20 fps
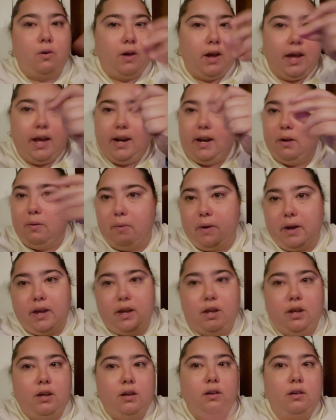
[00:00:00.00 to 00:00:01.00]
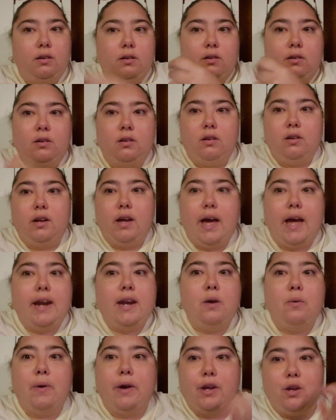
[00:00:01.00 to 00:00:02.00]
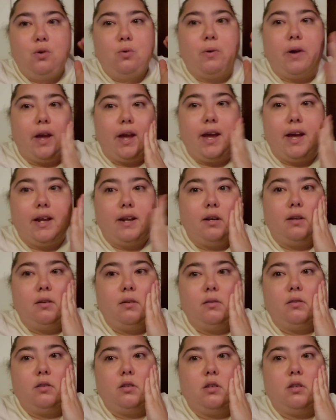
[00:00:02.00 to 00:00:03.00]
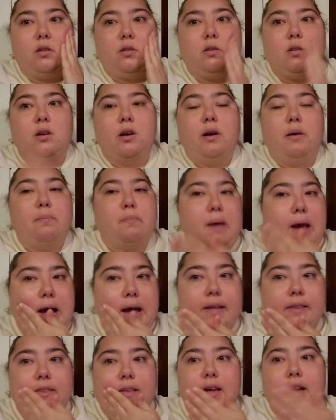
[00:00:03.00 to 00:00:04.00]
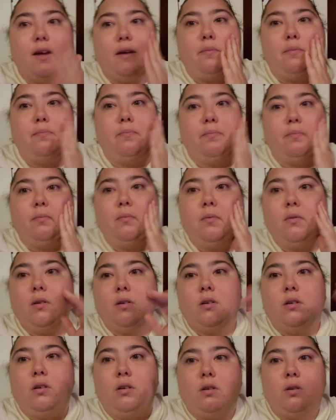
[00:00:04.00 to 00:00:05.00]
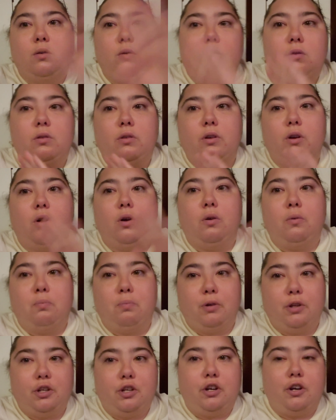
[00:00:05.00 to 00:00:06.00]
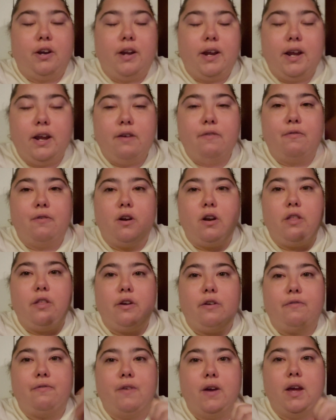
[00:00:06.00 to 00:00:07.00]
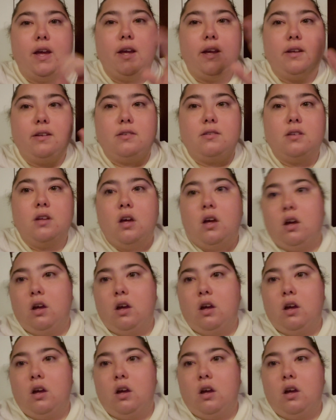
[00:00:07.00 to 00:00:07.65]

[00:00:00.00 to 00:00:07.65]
Any way you can. Pat them. Put your hand in front of their face.